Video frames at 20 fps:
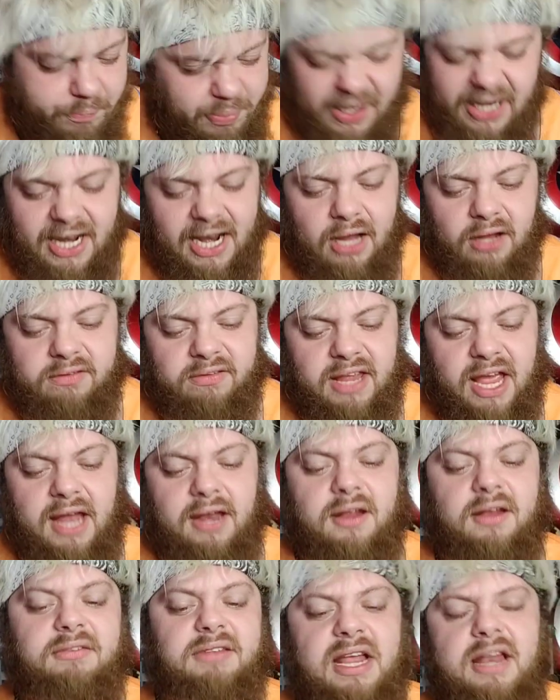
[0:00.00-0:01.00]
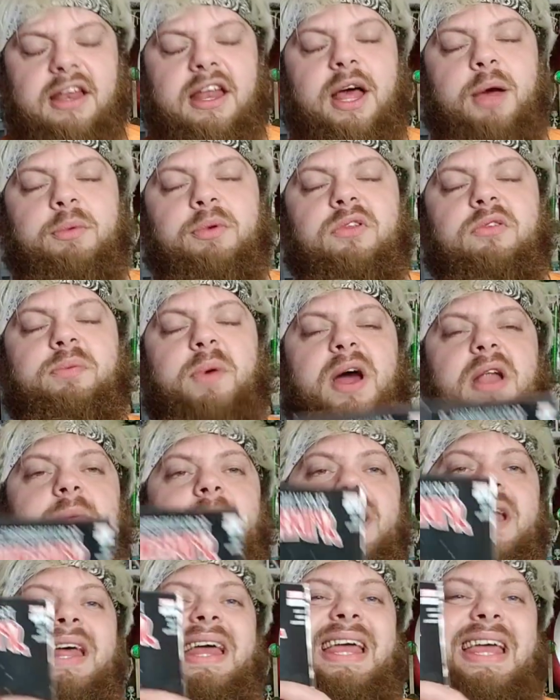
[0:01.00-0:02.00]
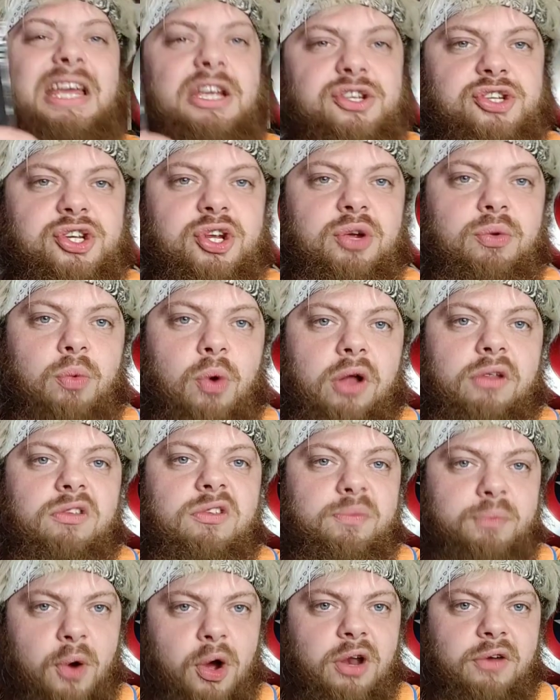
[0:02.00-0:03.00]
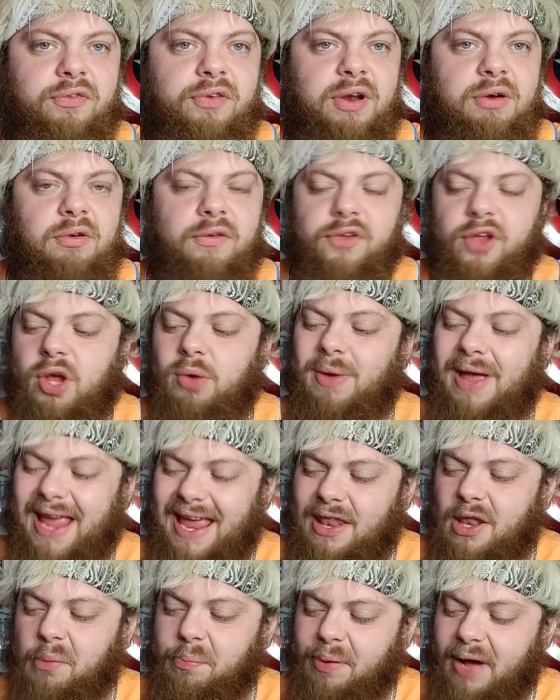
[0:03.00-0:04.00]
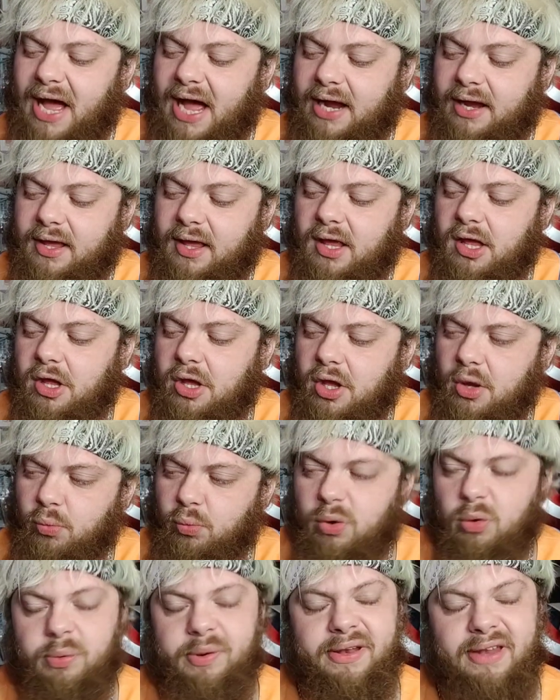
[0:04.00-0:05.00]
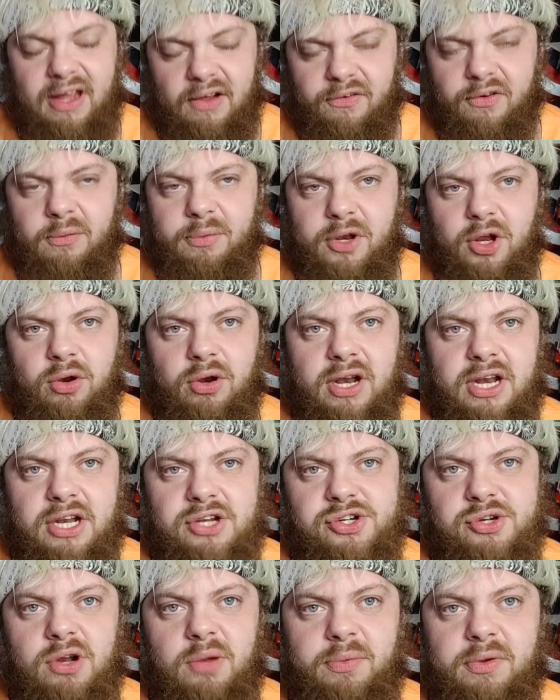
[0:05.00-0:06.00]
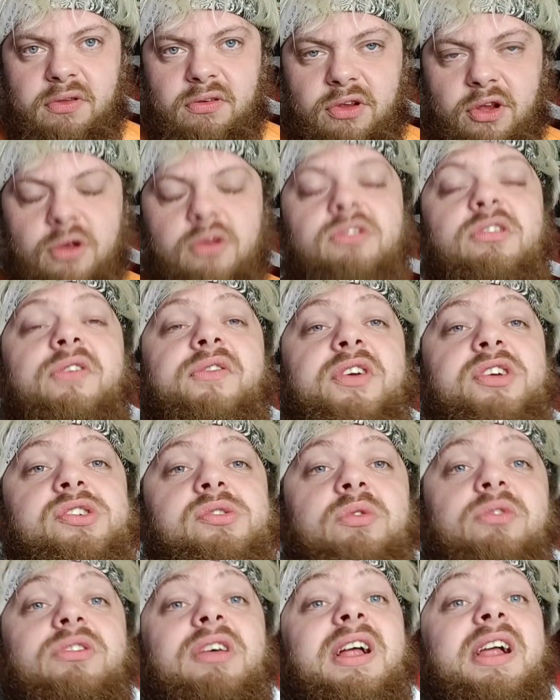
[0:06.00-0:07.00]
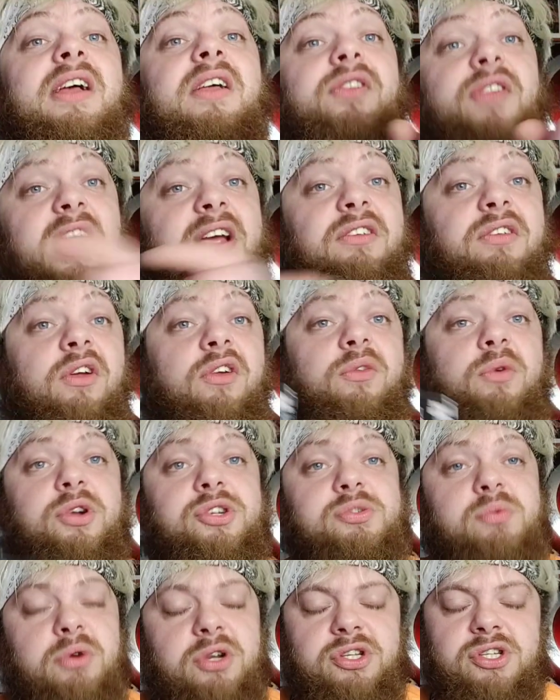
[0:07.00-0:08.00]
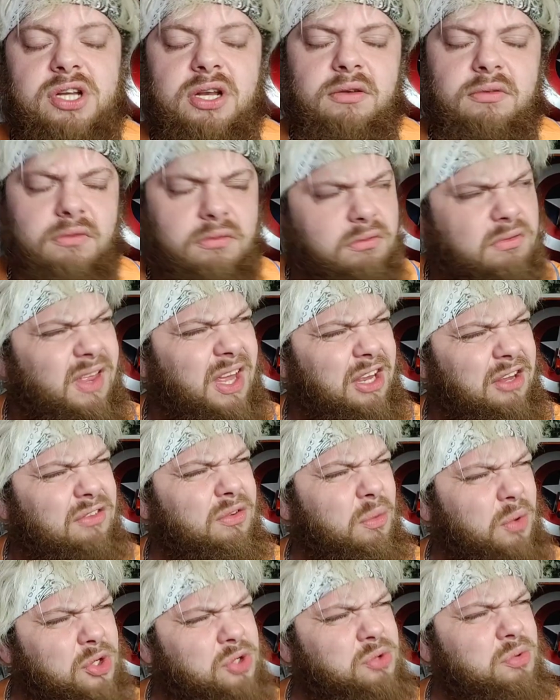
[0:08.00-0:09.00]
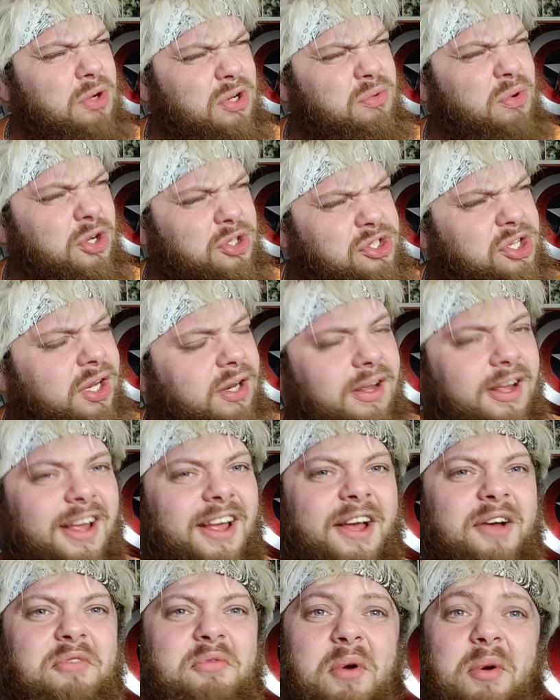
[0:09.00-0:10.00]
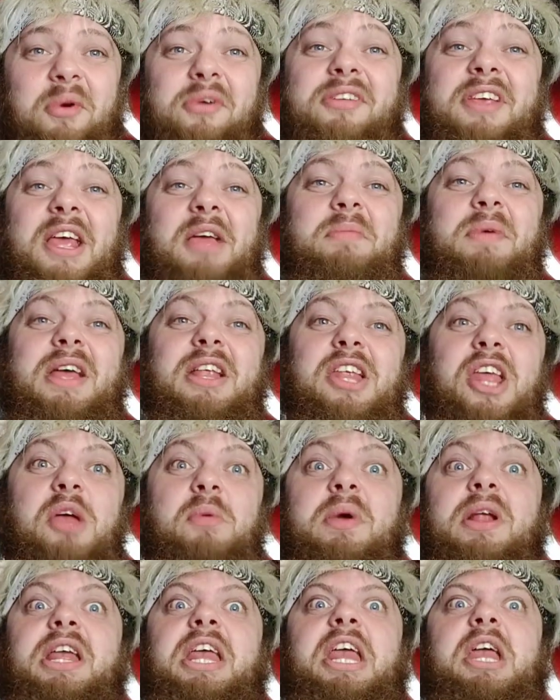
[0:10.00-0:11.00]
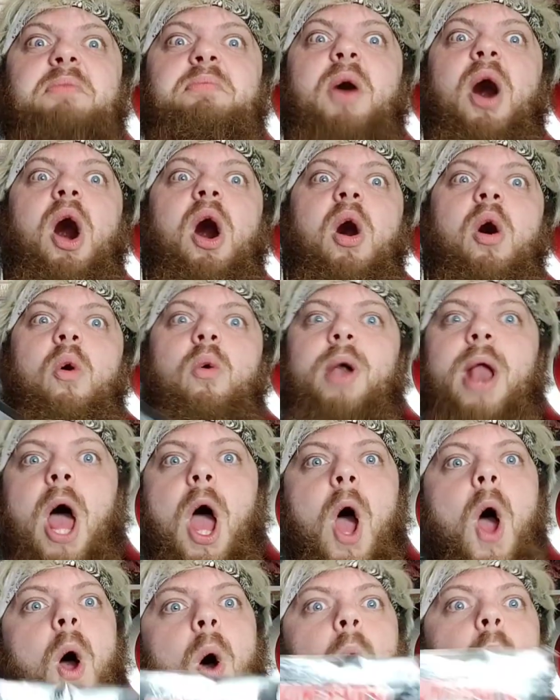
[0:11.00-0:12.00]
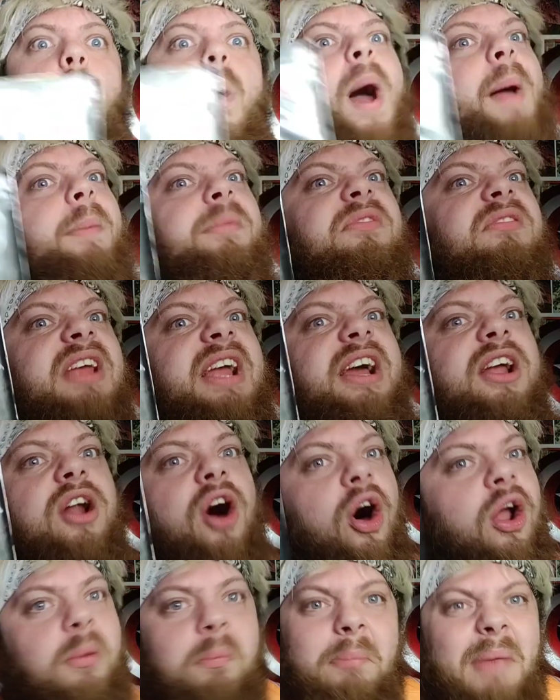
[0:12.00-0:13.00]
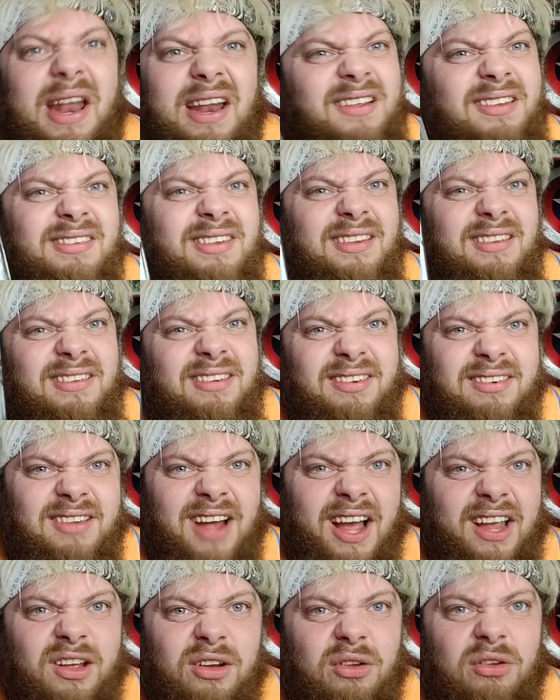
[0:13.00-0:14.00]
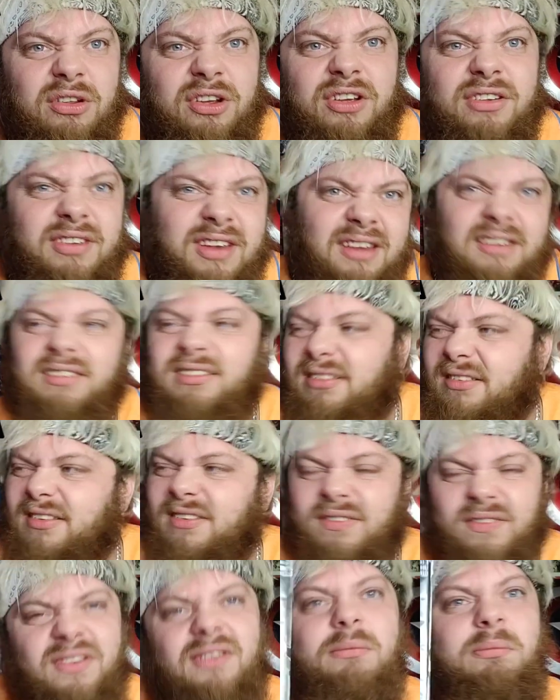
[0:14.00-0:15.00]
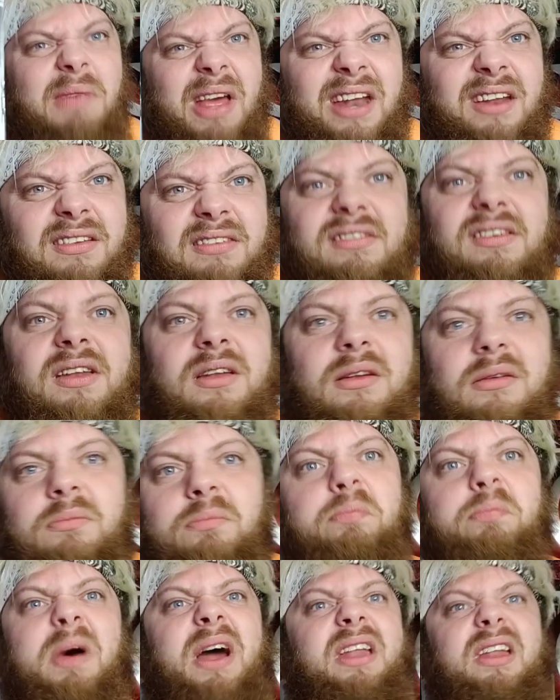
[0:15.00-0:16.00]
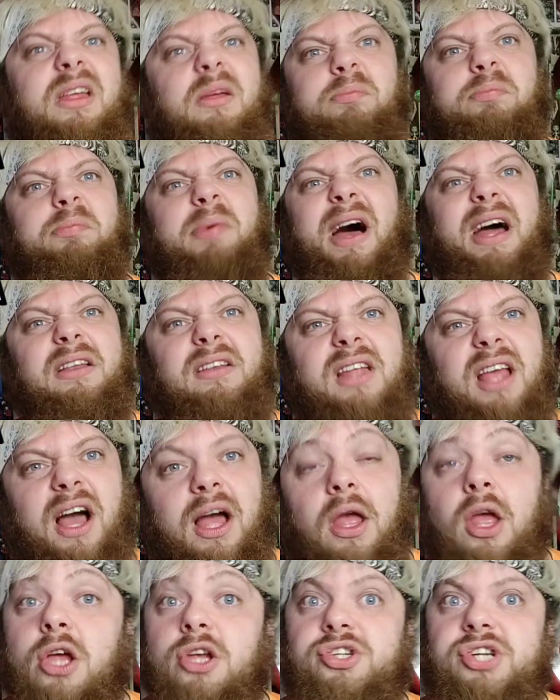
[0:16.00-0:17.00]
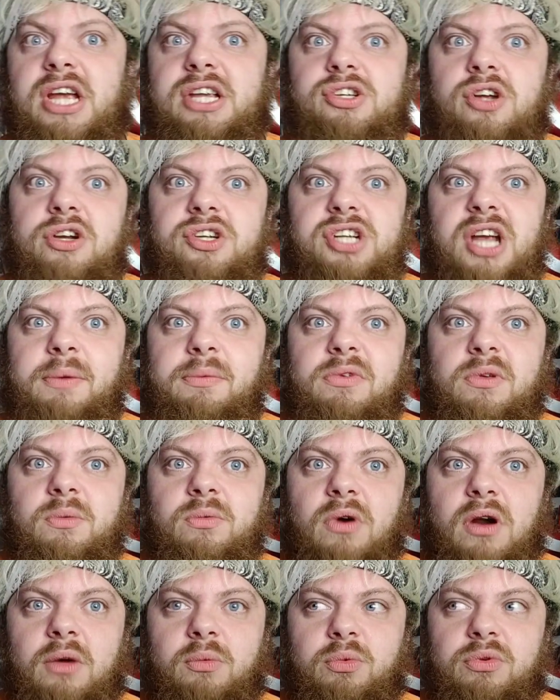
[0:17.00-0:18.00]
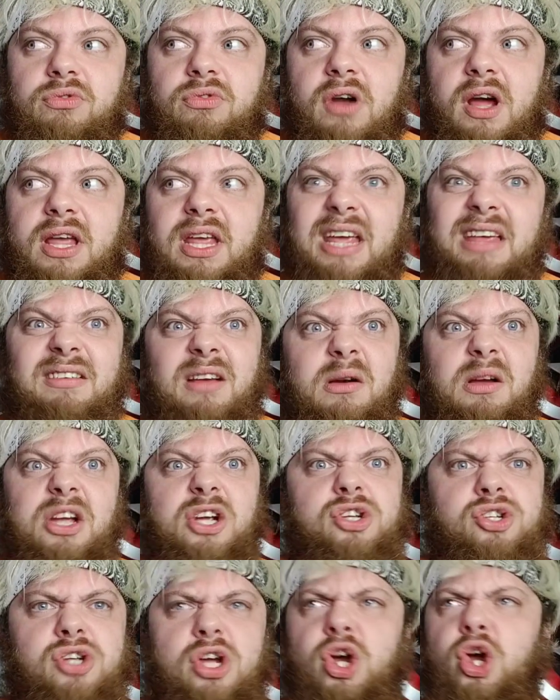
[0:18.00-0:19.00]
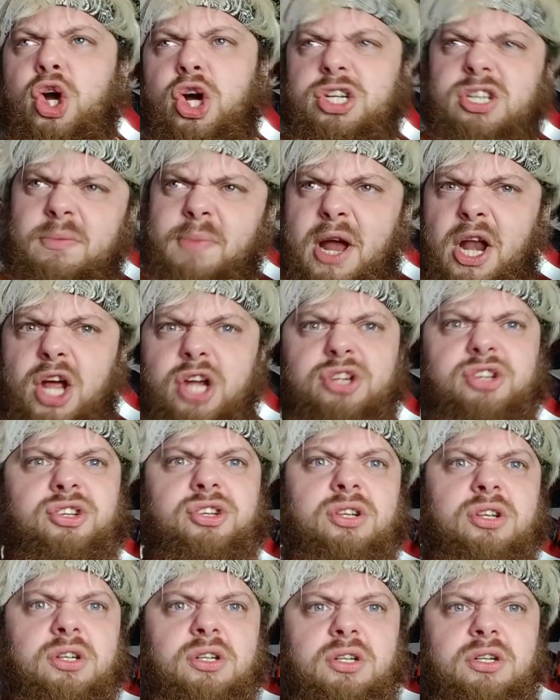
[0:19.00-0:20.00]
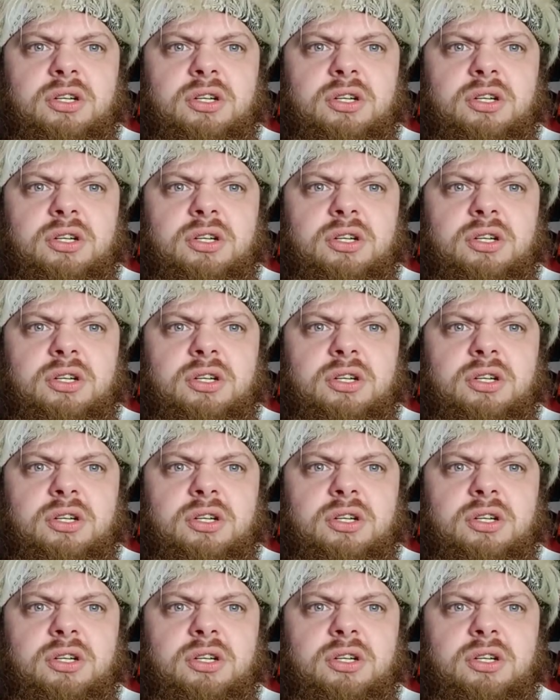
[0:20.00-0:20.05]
Billion out of ten. Deadly Neighborhood Spider-Man issue one. Spoiler-free review in the bag we'll be definitely be doing an issue number two. So visuals, thanks so much for watching. watching. Thank you so much for watching. watching. Rose, keep being you and keep on web slinging on menacing style because he's menacing, buddy, bad guy. J. Jonah Jameson was right. He's a, he's a menace.